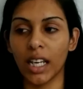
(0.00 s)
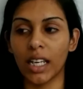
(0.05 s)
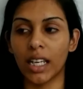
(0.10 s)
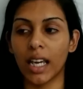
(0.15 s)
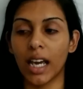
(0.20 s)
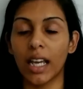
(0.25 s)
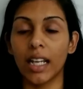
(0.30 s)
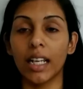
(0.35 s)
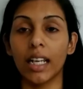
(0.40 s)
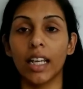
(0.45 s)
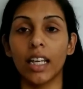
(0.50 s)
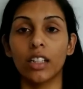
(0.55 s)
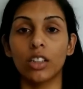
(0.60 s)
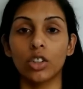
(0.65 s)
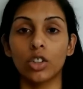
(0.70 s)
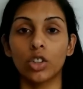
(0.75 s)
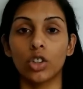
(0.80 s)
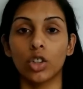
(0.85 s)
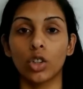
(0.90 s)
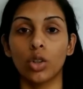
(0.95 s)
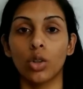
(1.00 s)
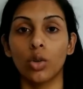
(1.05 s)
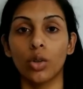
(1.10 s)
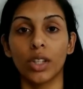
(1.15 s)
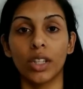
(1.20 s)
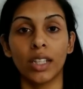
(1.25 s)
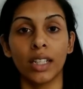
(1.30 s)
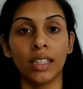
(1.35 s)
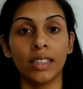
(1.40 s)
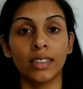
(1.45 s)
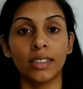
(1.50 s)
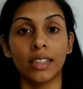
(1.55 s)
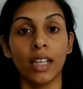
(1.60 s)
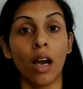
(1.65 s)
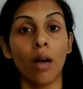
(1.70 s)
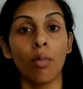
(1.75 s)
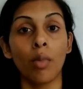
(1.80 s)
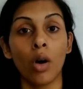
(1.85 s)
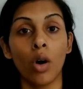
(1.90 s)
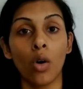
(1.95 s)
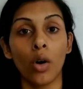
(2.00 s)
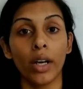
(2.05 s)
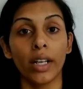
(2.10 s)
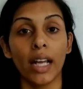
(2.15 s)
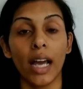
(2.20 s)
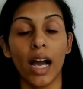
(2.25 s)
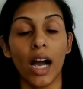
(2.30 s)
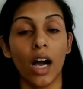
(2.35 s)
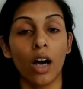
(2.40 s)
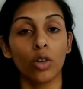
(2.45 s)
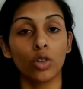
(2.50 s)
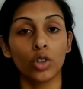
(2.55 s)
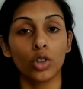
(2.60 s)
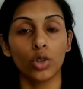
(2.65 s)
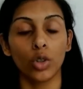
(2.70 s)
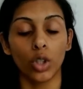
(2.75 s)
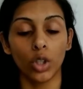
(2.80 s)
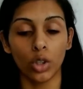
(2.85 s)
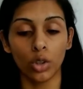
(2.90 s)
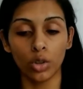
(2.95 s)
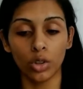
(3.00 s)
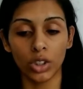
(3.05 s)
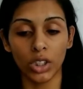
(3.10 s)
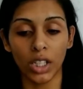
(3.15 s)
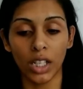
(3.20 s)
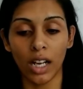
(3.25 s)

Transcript: to get into the demo and how to use it.